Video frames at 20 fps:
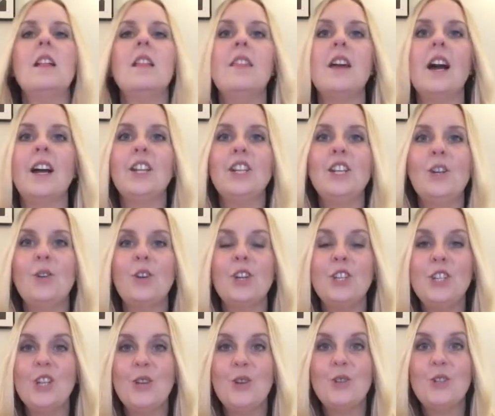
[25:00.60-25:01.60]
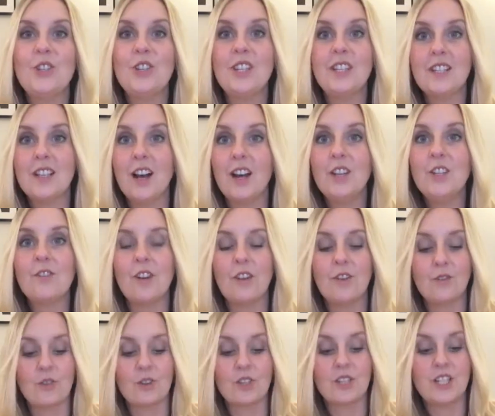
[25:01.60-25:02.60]
that you can use to design your
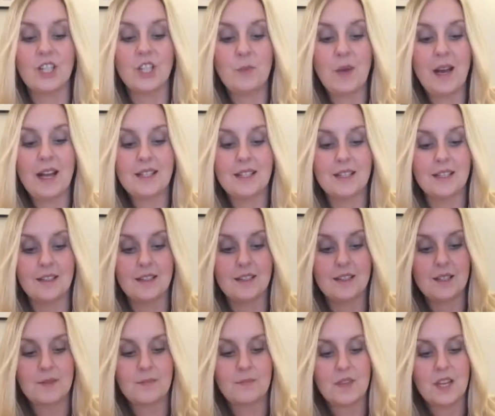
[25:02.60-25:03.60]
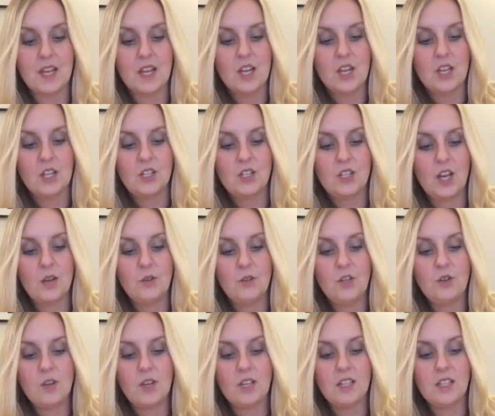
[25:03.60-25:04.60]
own cross-stitch patterns. So
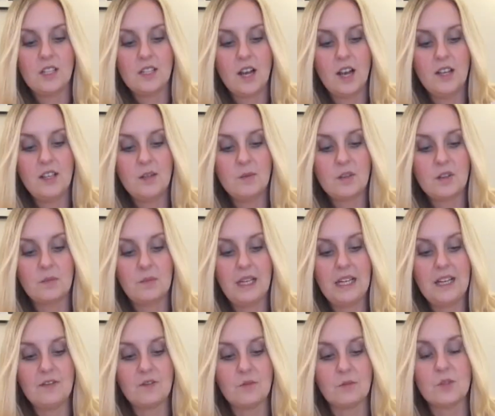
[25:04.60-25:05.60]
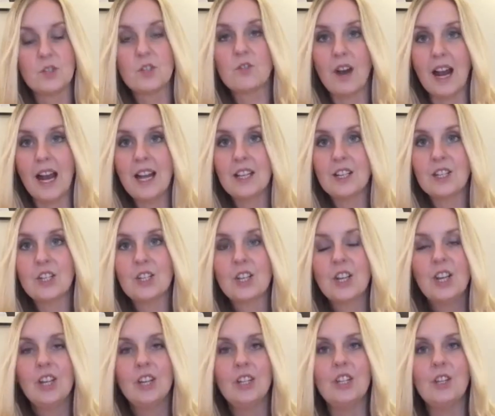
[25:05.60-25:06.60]
you can design them completely from scratch.
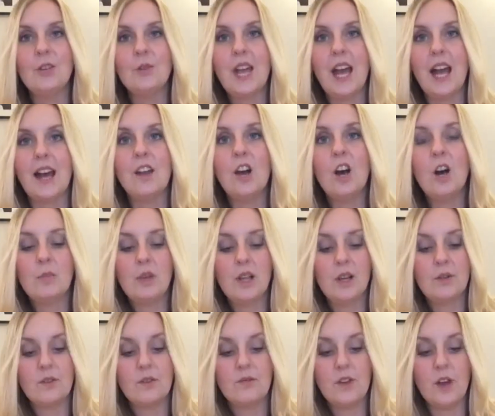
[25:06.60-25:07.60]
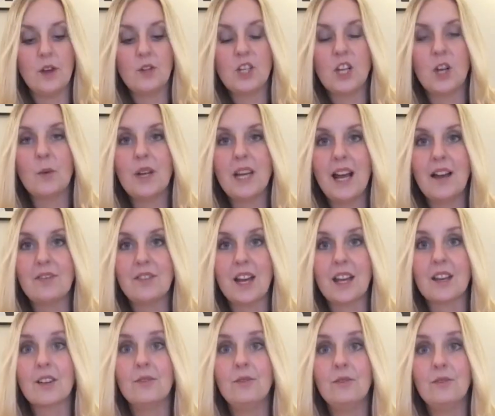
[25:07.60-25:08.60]
You can upload a photo and have
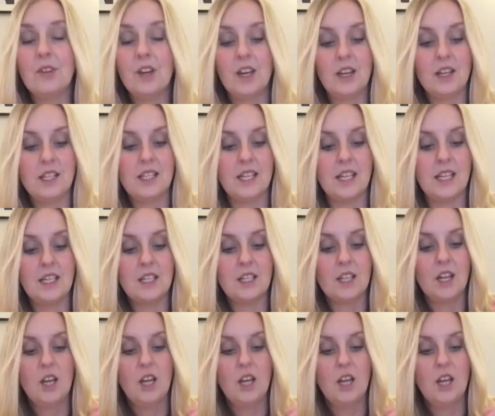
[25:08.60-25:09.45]
that converted